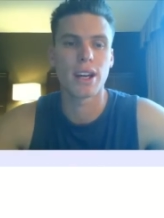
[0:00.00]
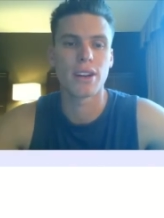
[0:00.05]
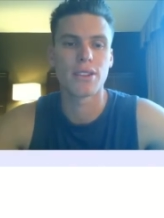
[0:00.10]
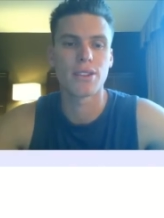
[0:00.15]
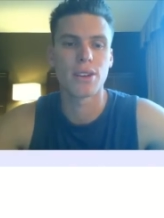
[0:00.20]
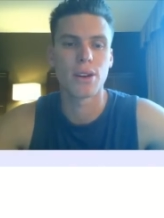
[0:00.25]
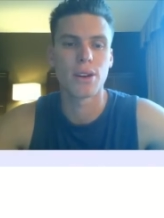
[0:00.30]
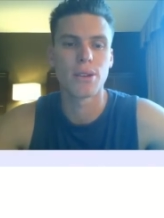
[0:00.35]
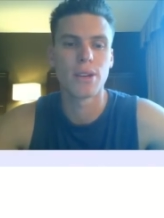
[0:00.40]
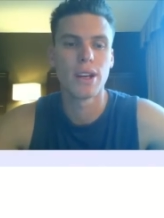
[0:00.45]

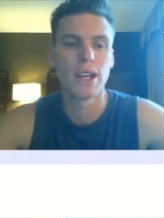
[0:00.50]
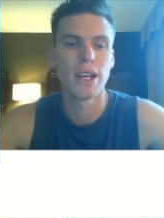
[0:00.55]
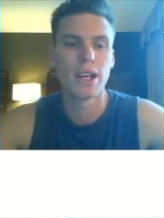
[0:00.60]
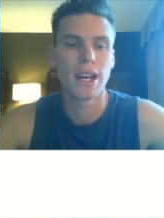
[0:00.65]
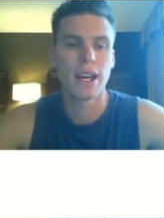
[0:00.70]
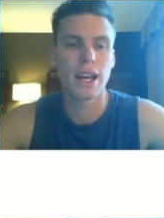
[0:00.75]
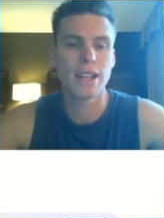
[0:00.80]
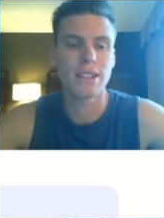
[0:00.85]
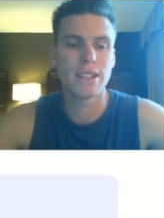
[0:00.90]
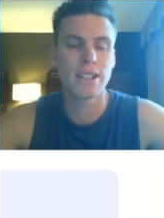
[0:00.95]
So
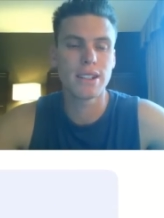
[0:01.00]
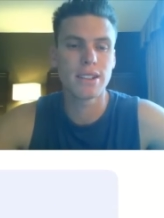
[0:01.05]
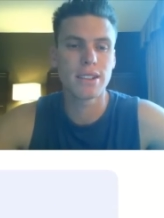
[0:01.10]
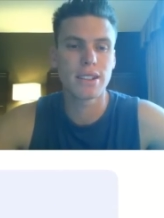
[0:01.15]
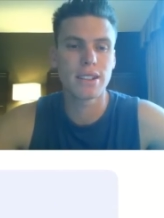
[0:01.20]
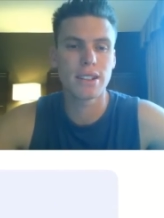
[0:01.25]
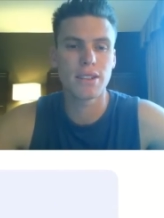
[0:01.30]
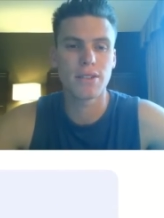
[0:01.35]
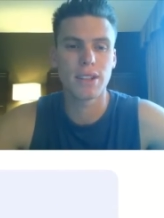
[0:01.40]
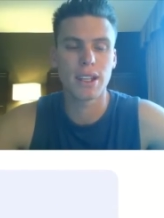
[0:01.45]
Hastings,
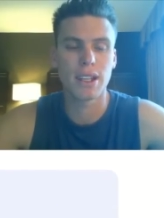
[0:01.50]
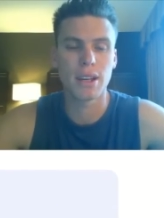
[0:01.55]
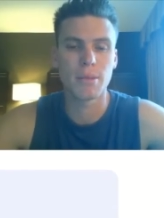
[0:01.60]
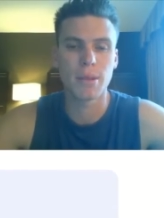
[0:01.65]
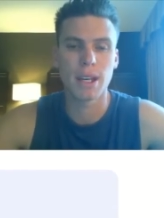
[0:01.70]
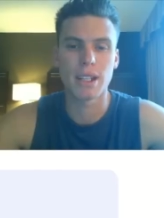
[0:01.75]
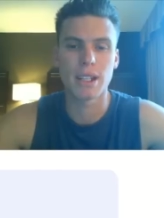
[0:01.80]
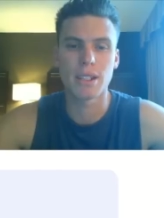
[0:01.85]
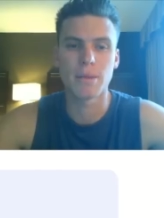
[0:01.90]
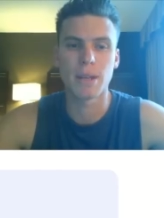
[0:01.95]
definitely a
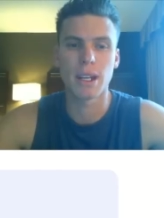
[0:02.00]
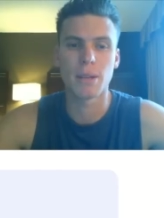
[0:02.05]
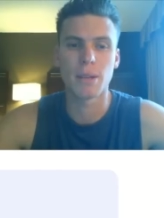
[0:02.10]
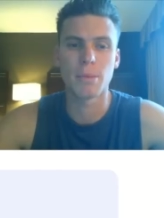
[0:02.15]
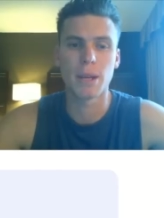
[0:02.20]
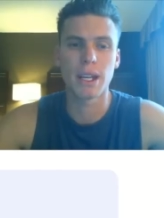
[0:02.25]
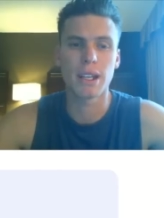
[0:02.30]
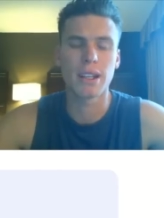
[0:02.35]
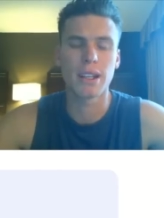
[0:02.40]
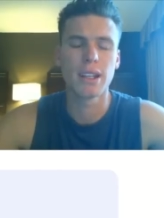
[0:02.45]
man to be able to pick.